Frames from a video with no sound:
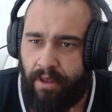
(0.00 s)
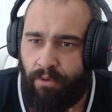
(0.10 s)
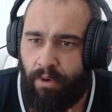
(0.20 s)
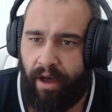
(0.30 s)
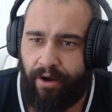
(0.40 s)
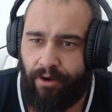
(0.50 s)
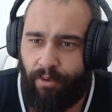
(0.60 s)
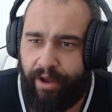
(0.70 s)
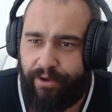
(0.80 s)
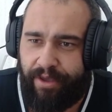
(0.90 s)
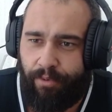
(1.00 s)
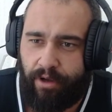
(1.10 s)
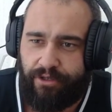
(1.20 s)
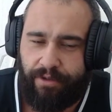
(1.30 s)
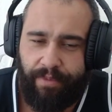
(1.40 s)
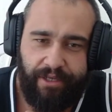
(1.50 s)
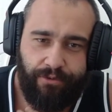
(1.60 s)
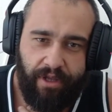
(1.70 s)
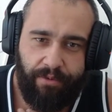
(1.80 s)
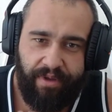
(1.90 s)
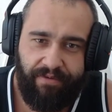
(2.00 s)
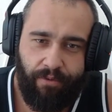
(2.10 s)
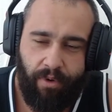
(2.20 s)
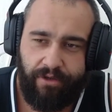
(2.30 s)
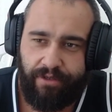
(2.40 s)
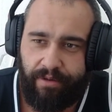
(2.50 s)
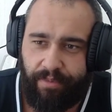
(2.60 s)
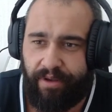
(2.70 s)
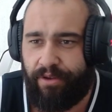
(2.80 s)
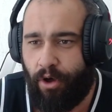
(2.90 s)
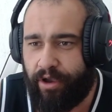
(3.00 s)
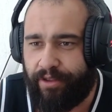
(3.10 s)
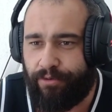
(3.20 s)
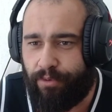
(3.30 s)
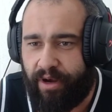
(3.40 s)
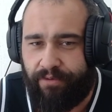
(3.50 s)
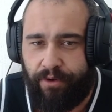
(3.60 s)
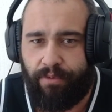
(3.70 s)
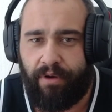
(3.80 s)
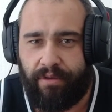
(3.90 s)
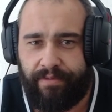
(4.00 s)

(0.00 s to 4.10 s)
Well, I don't know why you keep watching the match without me even watching it, but y'all can do whatever you want.